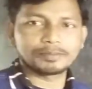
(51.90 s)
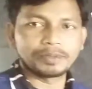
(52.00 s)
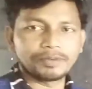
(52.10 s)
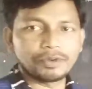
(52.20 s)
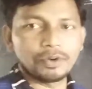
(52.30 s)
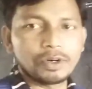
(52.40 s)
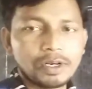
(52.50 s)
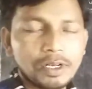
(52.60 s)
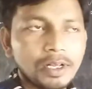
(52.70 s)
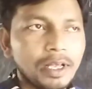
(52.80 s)
Before
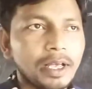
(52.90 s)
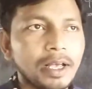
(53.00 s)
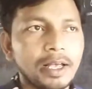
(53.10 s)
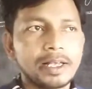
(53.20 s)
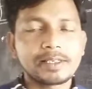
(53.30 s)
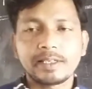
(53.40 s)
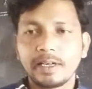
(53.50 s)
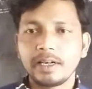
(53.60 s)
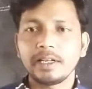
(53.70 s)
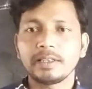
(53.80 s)

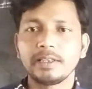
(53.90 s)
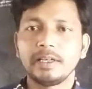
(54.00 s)
starting